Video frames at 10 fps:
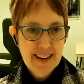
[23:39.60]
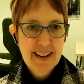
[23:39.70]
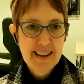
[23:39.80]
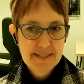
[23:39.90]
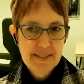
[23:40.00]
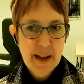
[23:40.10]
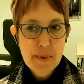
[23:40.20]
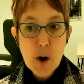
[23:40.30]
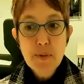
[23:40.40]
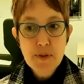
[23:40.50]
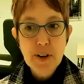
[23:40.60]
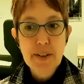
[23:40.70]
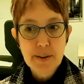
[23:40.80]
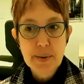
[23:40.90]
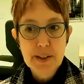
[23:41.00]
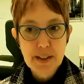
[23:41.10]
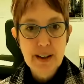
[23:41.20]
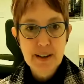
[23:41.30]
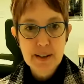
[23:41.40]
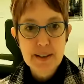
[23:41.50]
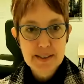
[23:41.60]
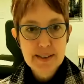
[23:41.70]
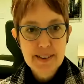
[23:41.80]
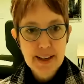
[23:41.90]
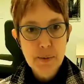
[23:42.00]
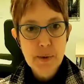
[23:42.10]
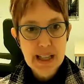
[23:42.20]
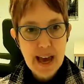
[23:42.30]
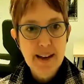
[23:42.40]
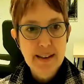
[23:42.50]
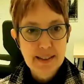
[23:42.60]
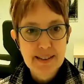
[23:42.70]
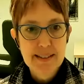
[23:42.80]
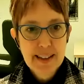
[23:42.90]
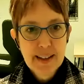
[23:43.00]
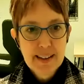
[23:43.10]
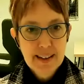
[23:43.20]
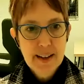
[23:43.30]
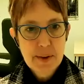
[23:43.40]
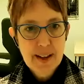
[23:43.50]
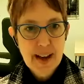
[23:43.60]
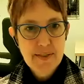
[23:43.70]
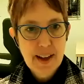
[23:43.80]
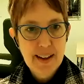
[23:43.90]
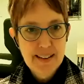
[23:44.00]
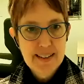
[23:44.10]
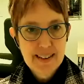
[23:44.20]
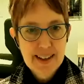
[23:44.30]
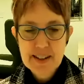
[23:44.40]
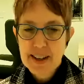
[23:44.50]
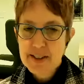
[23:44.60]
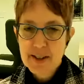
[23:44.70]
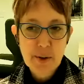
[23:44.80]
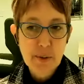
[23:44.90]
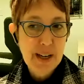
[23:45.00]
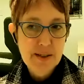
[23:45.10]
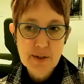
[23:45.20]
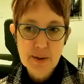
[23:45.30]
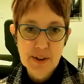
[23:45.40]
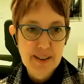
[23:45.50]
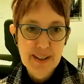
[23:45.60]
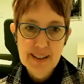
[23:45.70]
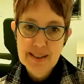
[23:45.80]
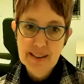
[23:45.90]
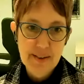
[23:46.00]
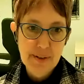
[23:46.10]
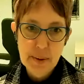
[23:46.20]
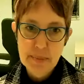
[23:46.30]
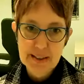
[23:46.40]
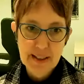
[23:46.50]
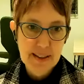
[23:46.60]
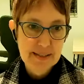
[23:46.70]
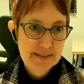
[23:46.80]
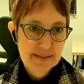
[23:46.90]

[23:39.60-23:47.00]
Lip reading: Yeah, I'm hopeful that it will land and we'll have that. It's a great school. It's a lovely building.